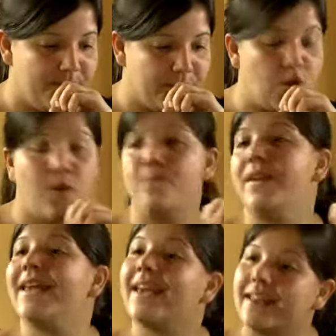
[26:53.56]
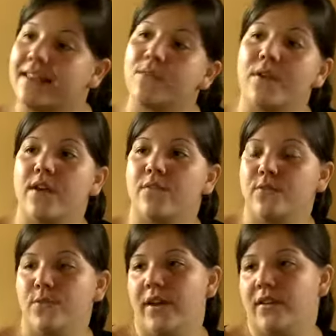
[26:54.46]
complicated way of
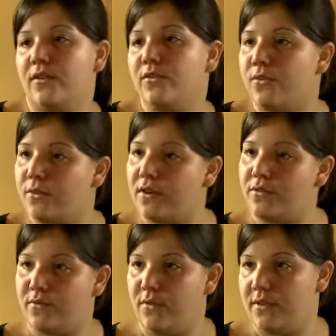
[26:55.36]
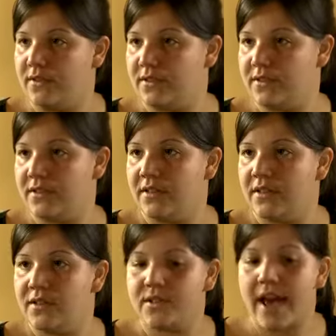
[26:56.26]
doing the true or false.
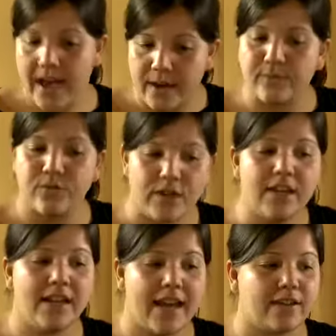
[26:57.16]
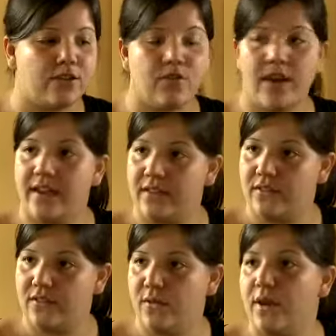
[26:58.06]
So I would really like to try
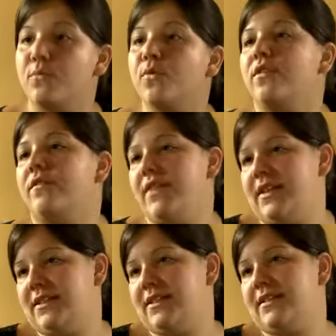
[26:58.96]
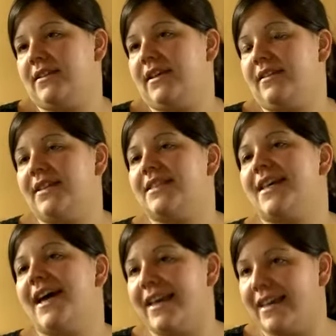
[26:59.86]
doing more of this and
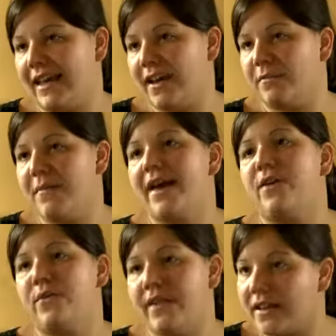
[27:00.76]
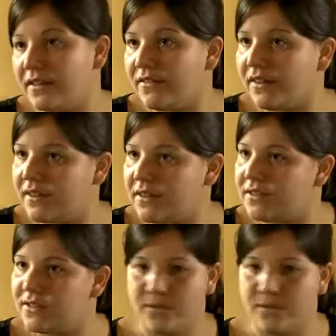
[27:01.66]
designing my own activities to